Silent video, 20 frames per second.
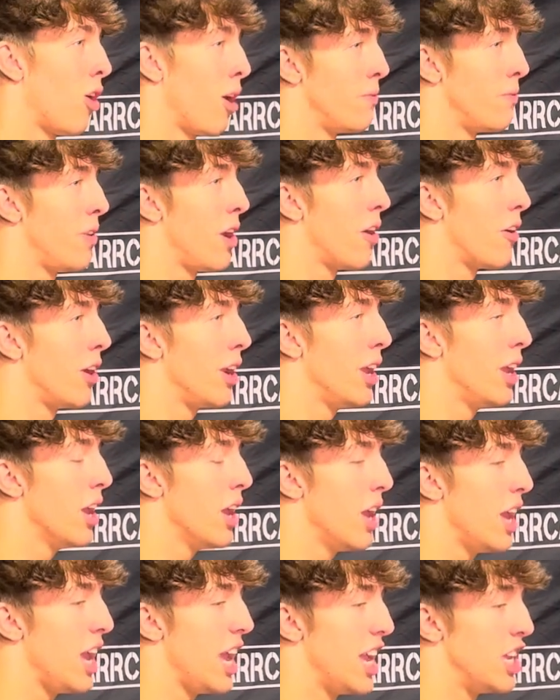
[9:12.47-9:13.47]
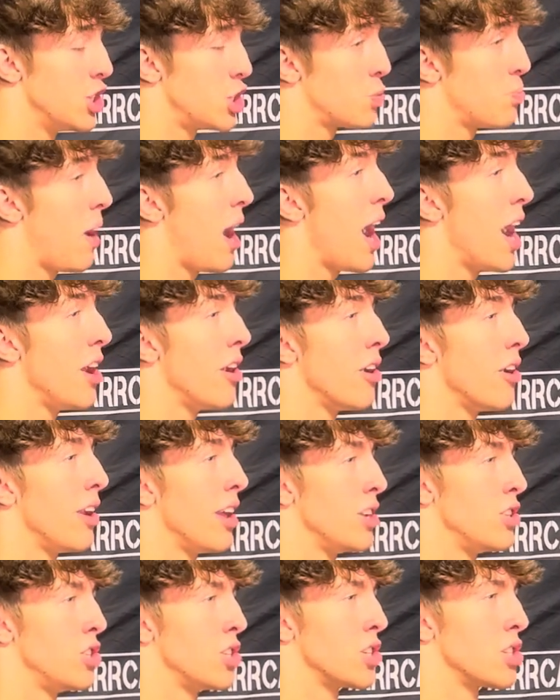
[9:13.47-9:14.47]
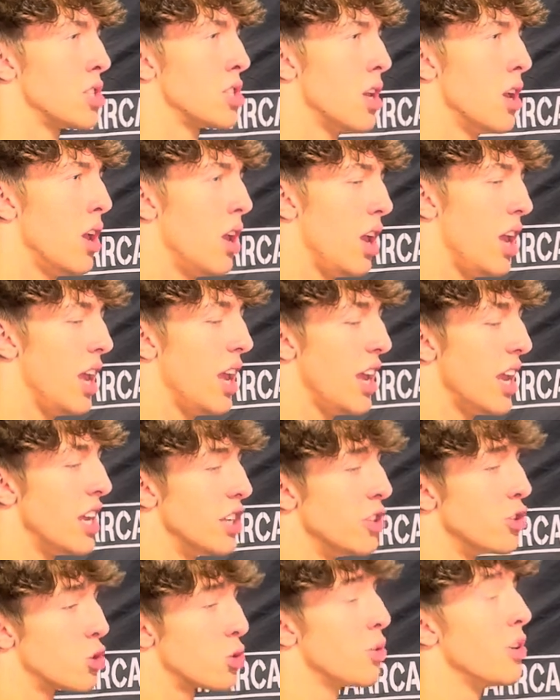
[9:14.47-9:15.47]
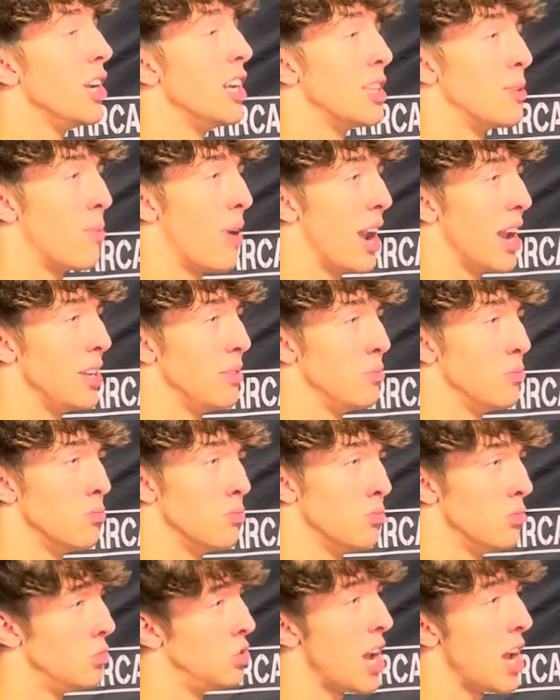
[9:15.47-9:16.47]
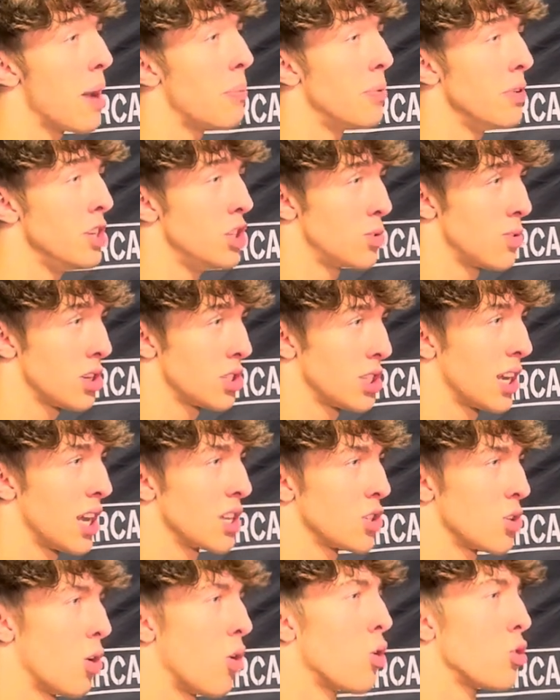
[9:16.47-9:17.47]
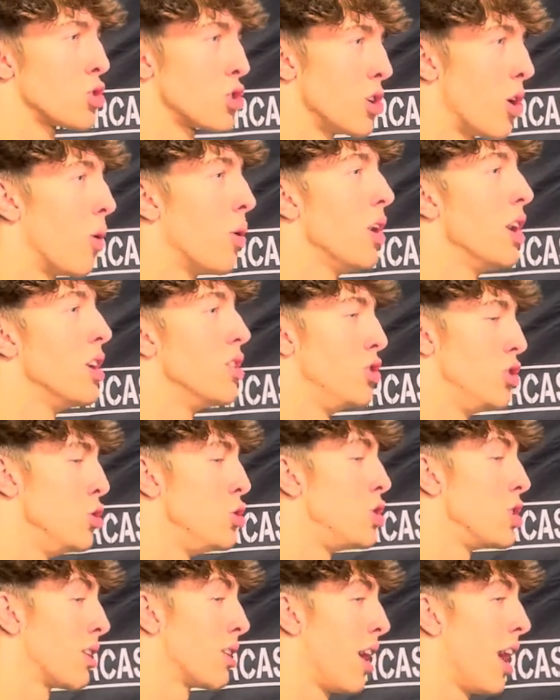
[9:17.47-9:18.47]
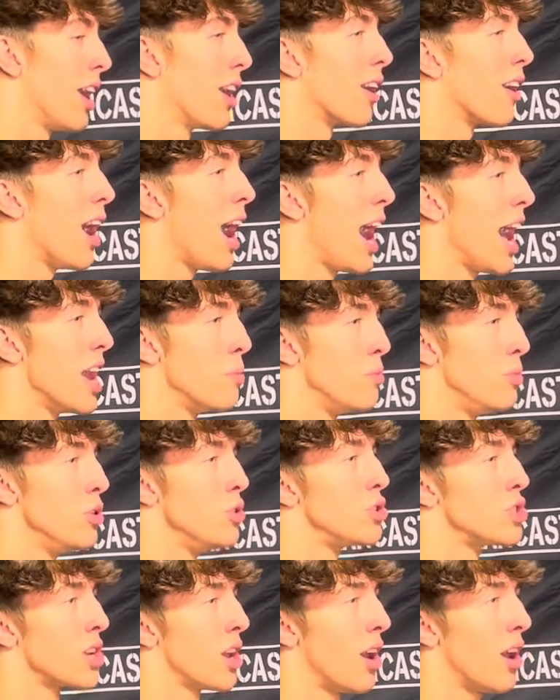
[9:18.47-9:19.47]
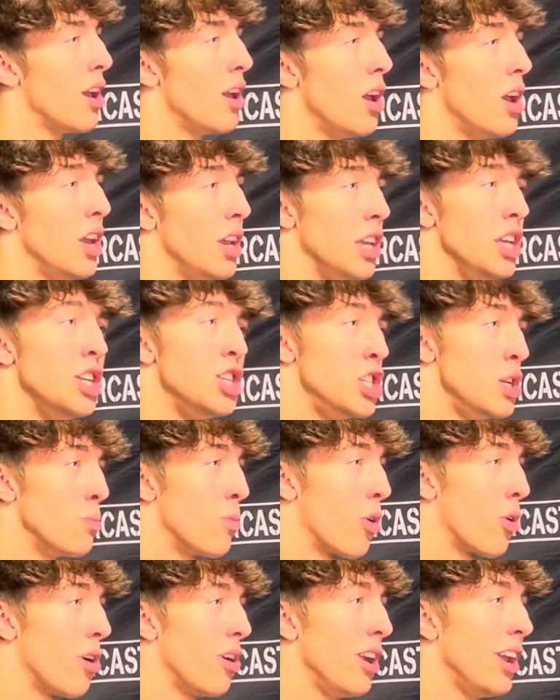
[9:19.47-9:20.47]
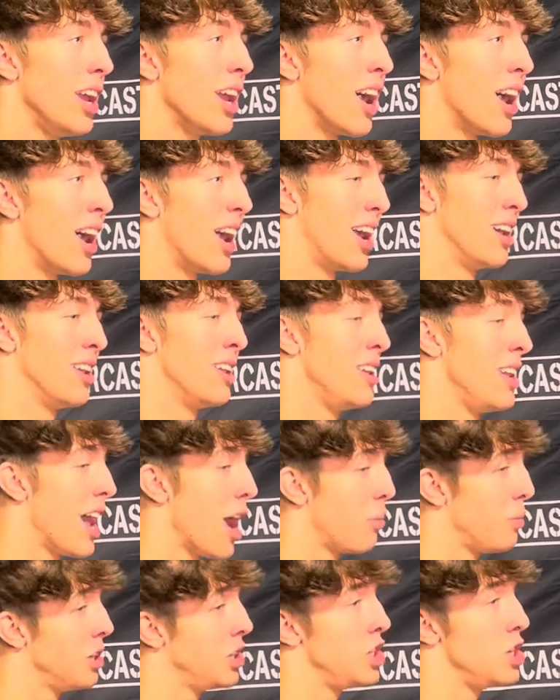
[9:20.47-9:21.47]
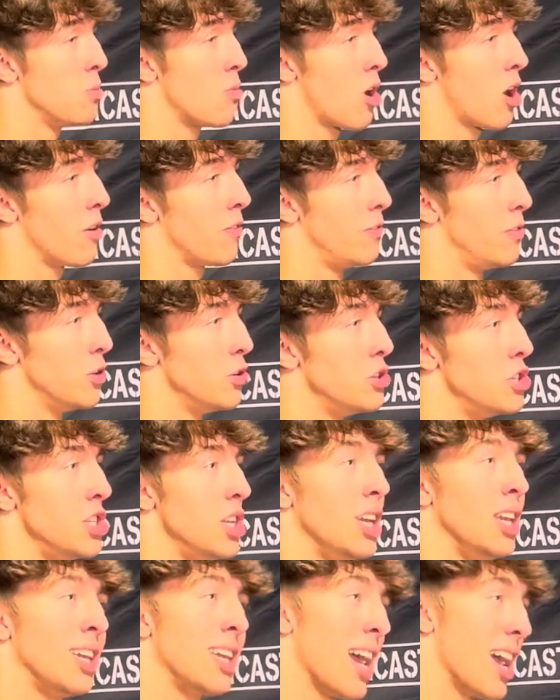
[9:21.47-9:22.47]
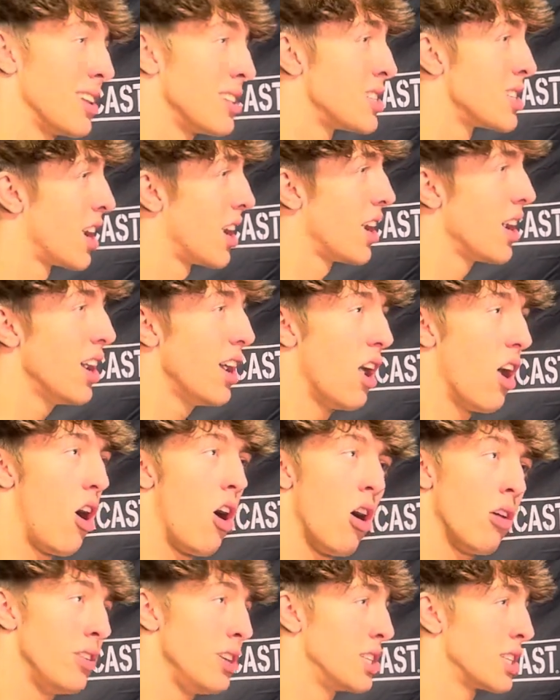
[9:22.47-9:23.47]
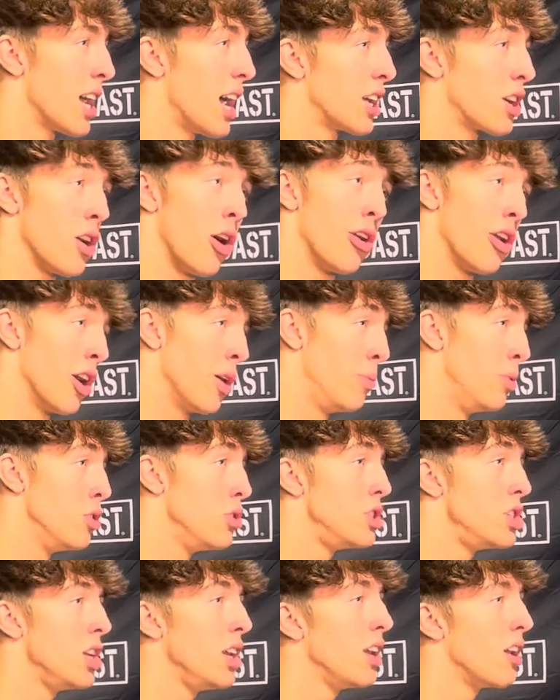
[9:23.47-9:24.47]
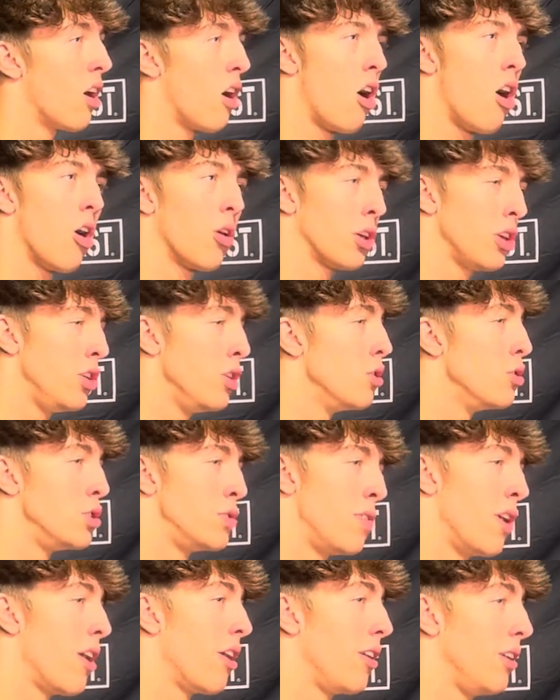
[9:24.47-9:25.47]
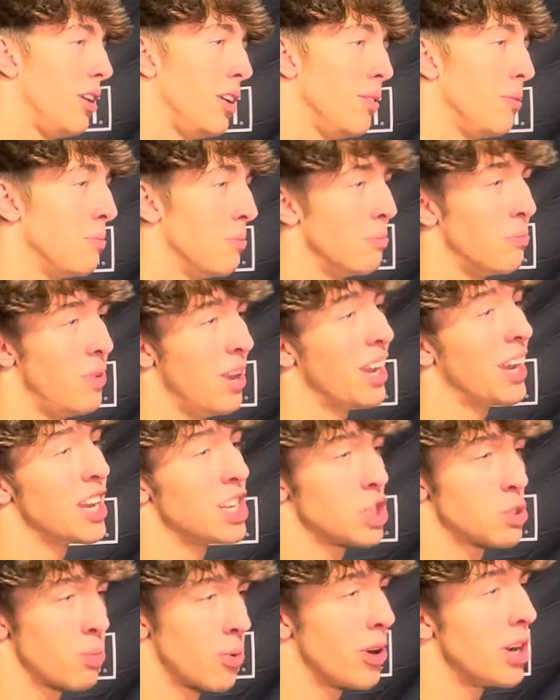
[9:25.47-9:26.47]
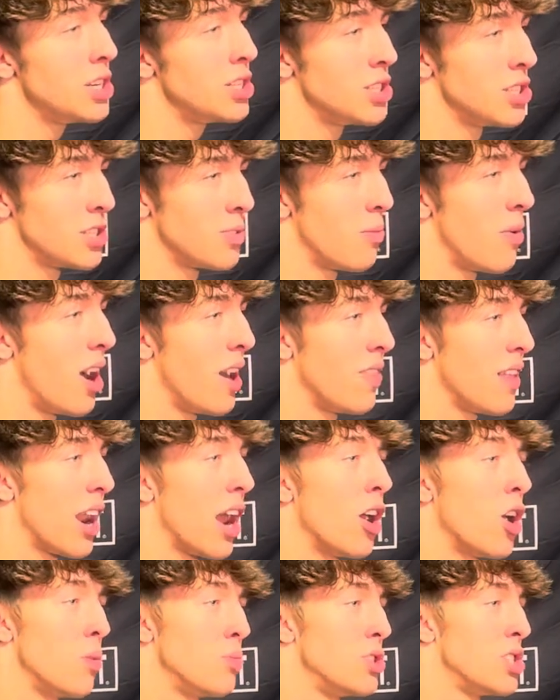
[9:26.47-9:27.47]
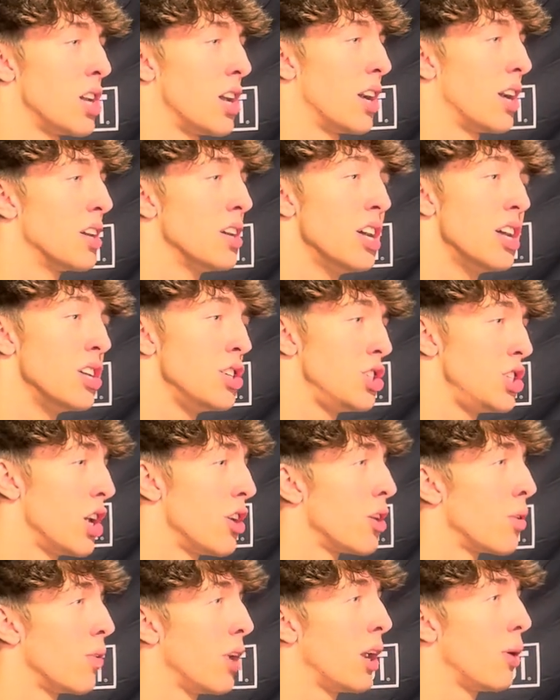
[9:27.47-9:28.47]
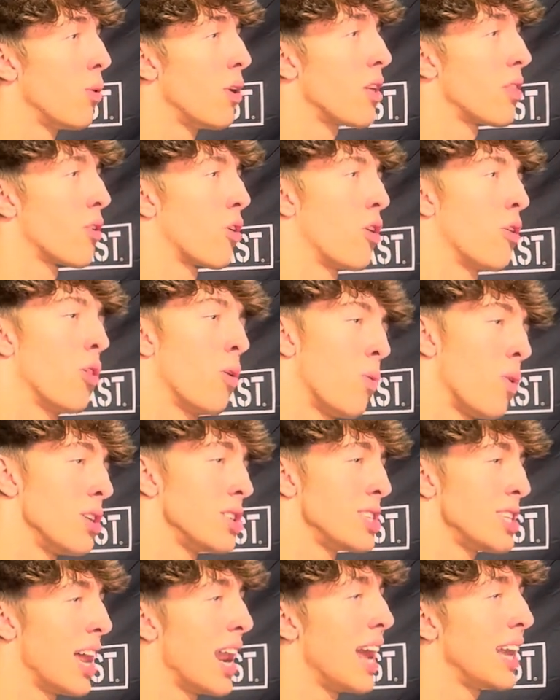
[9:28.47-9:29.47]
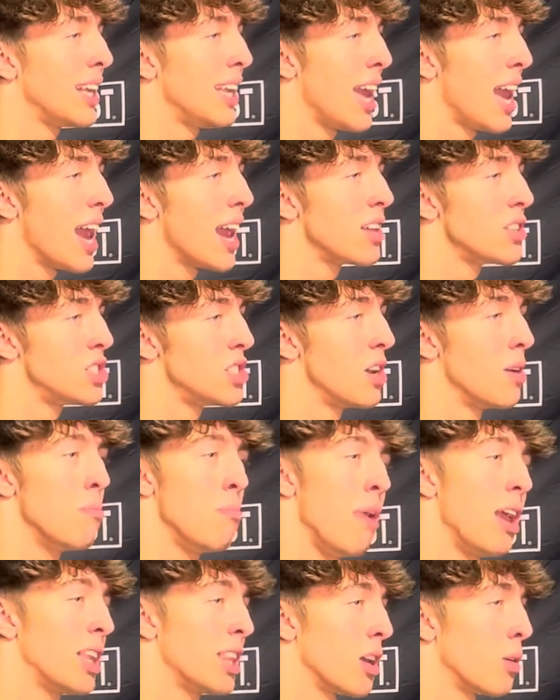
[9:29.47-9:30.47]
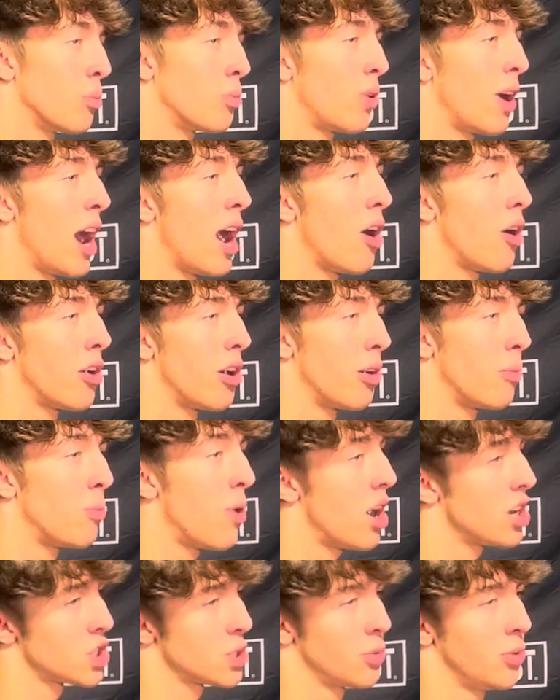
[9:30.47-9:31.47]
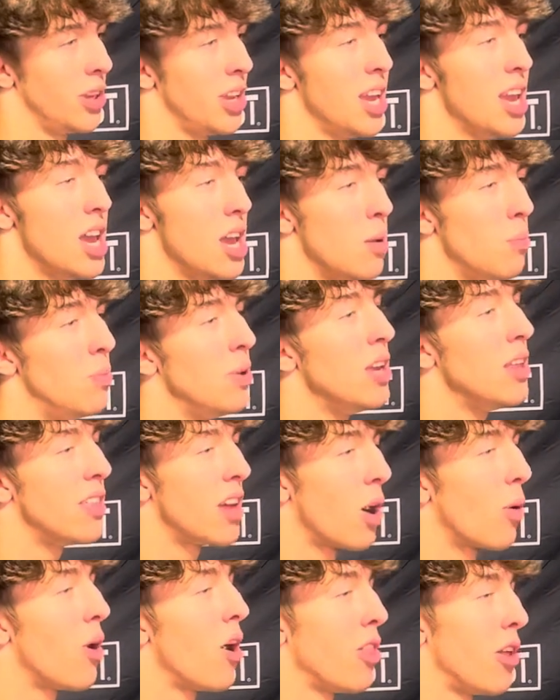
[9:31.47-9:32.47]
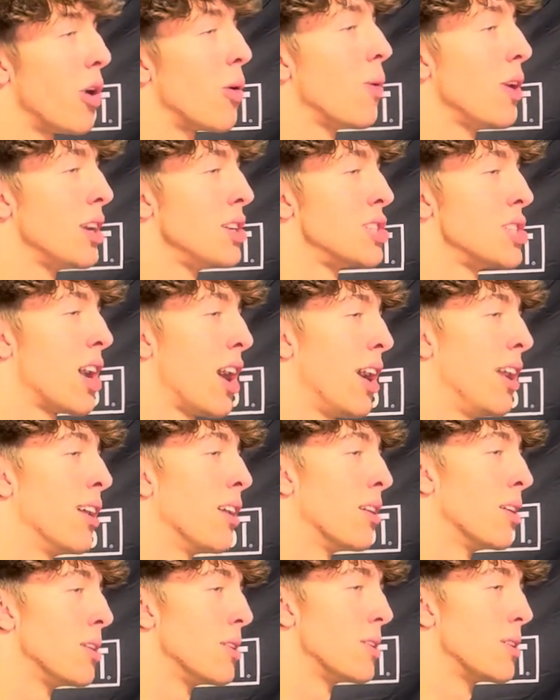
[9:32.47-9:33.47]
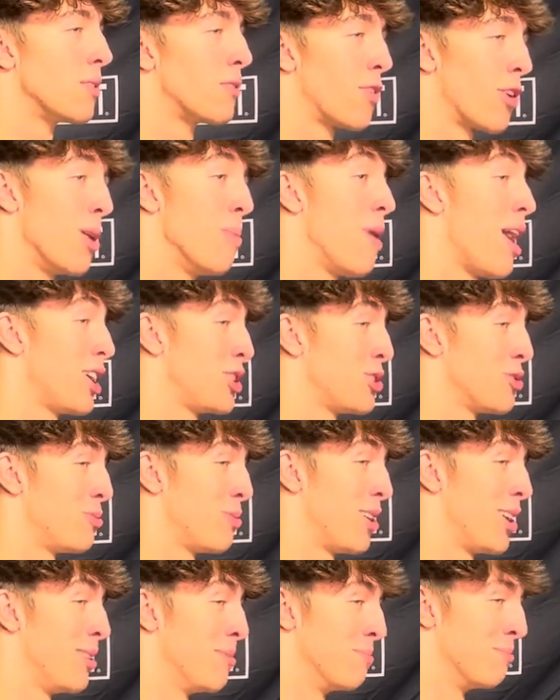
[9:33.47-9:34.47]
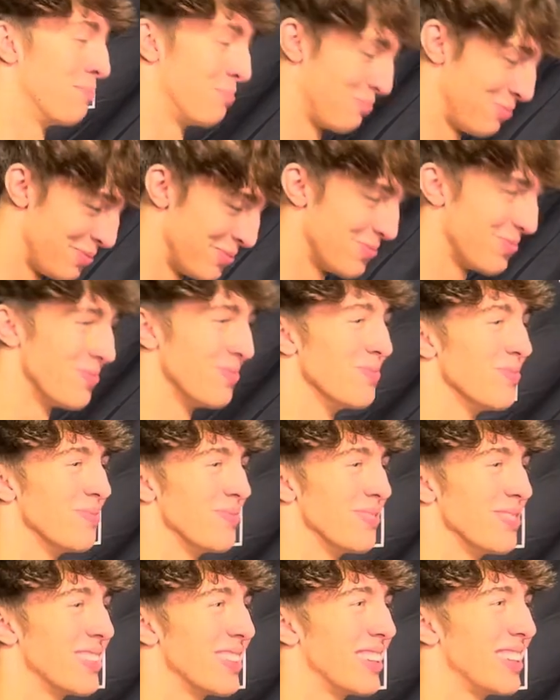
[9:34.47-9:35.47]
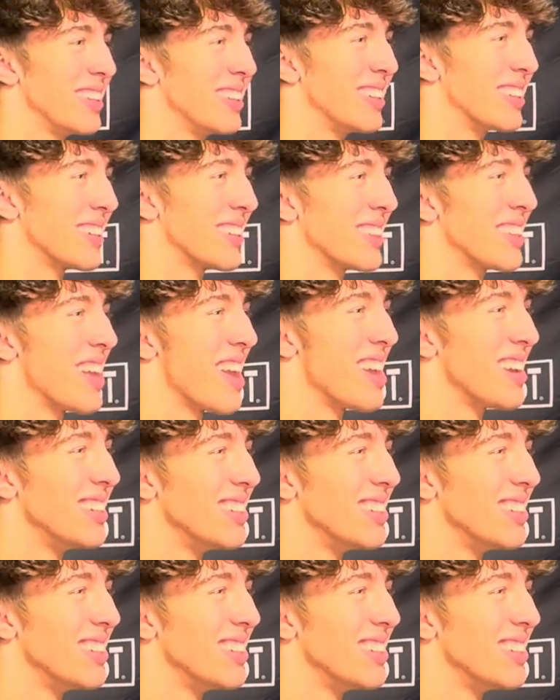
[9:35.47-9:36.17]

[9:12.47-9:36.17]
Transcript: I'm very inspired and just intrigued by Japanese wrestling as a whole. So Jushin Liger, Hayabusa, Ishimori, uh, Naomichi Marufuji, Kenta, all these guys, Kota Ibushi, all huge, very big inspirations of mine that I hope to share the ring with or the ones that I can't to make them proud or possibly be there while they're ringside for a match of mine. Thank you guys. Thank you very